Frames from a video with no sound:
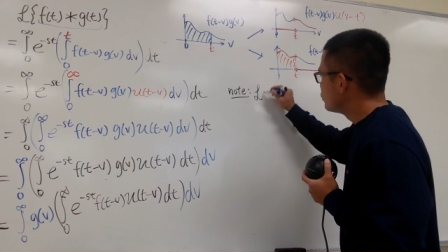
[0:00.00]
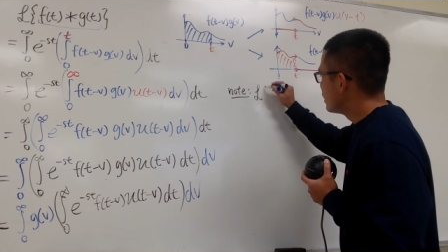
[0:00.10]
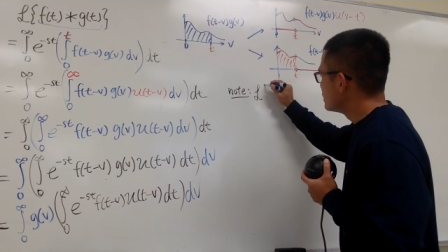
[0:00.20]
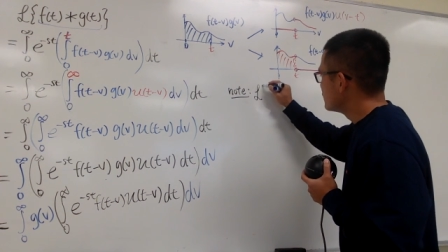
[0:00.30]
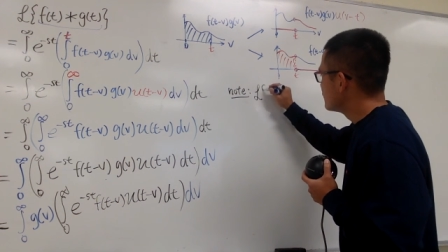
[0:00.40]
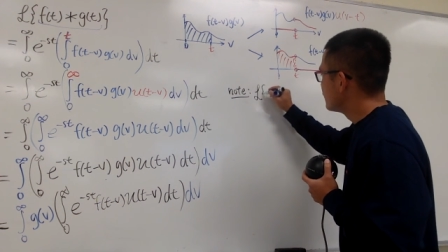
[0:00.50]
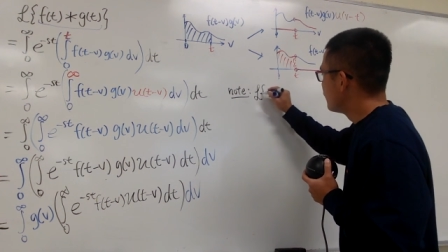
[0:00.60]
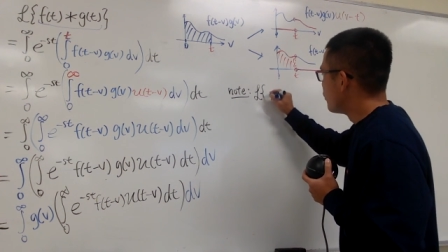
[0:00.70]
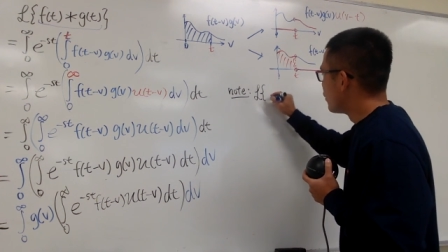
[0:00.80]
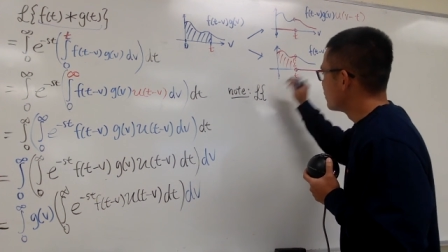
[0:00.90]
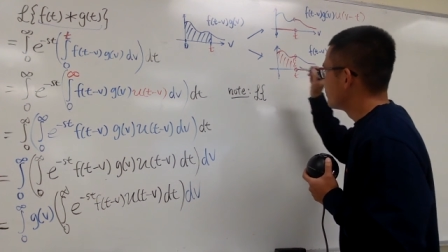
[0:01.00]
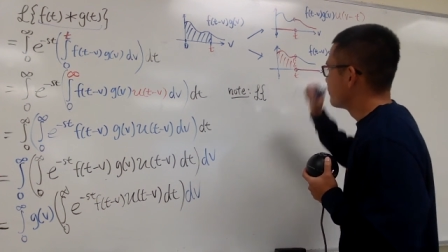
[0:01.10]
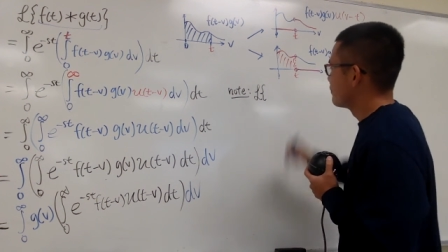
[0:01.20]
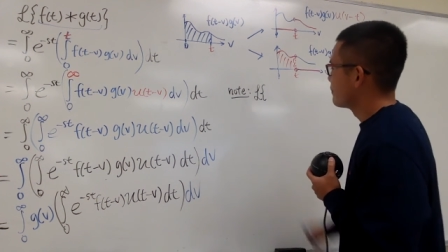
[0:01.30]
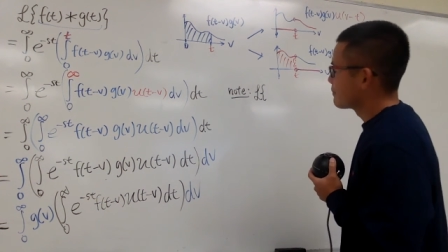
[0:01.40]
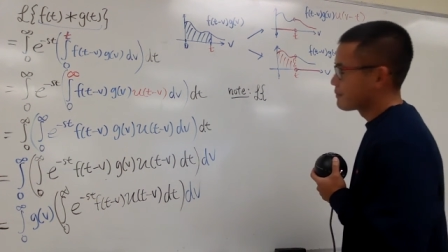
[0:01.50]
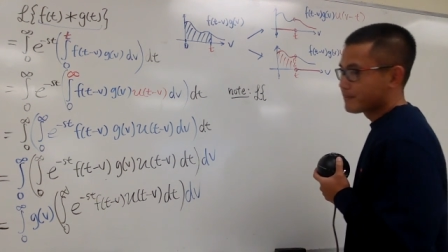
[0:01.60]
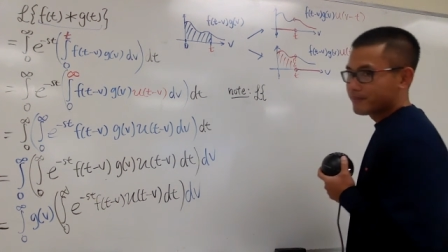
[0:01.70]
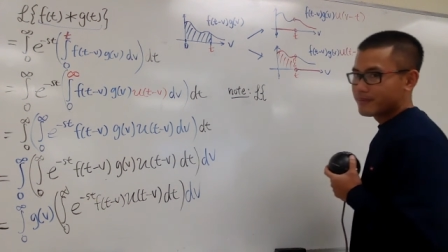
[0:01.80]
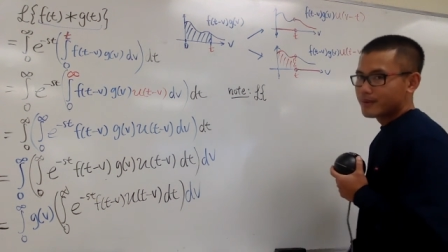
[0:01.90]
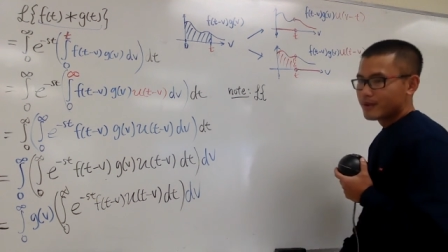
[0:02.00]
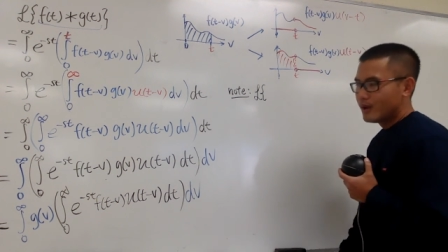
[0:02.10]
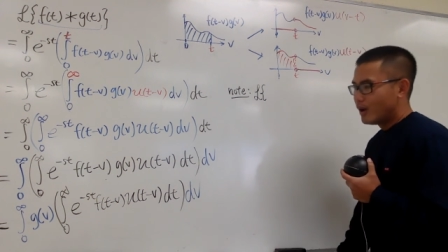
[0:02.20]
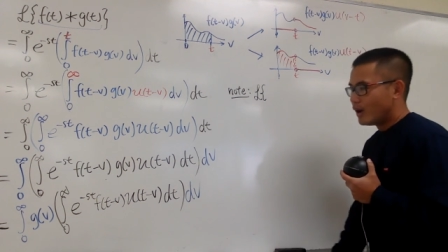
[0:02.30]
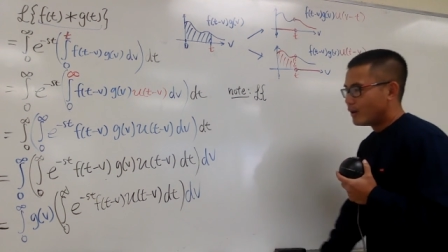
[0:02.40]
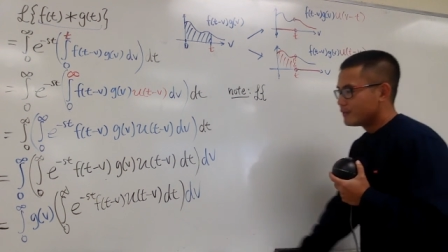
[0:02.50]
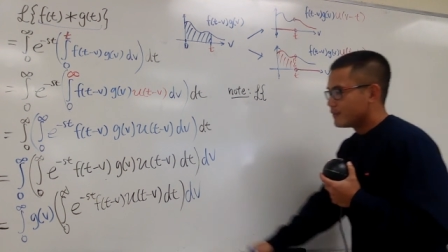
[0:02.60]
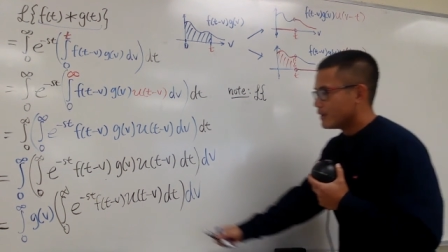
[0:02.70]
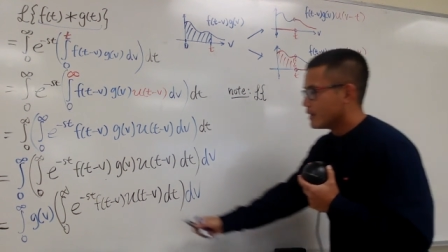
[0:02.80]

transform of